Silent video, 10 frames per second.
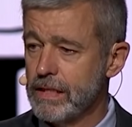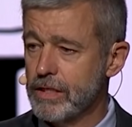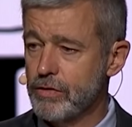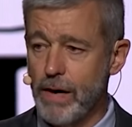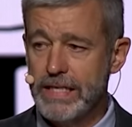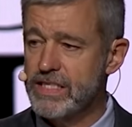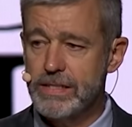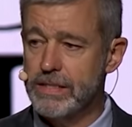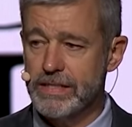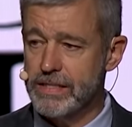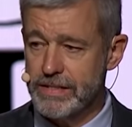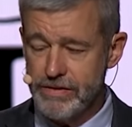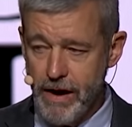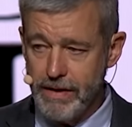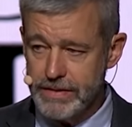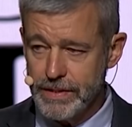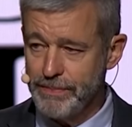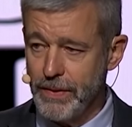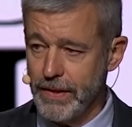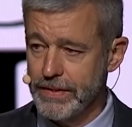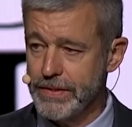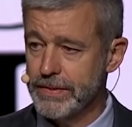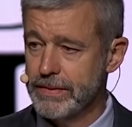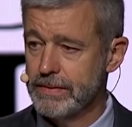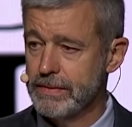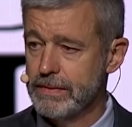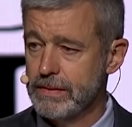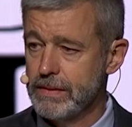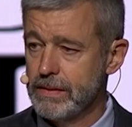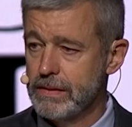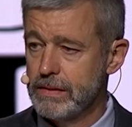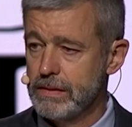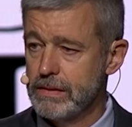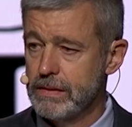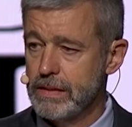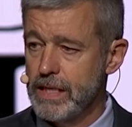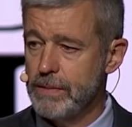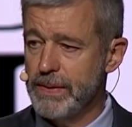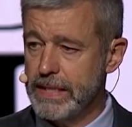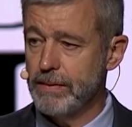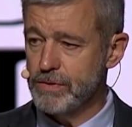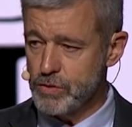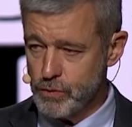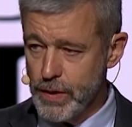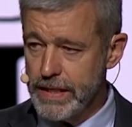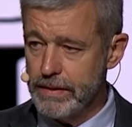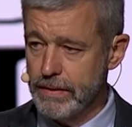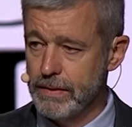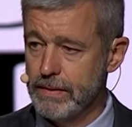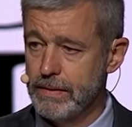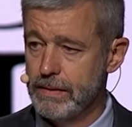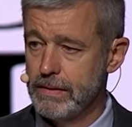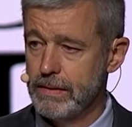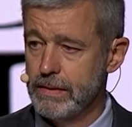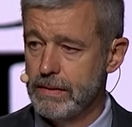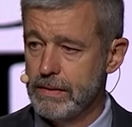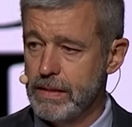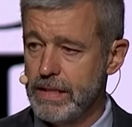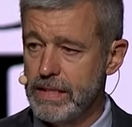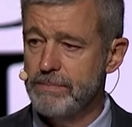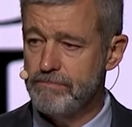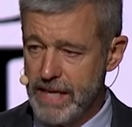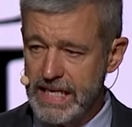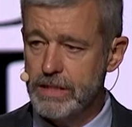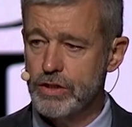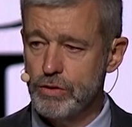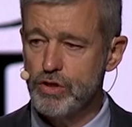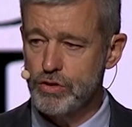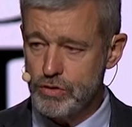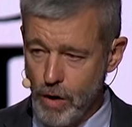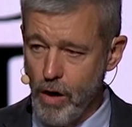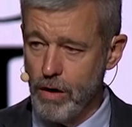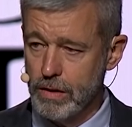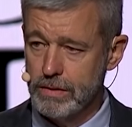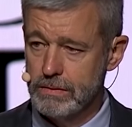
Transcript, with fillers: Christ does not depart, He becomes real and He makes you strong.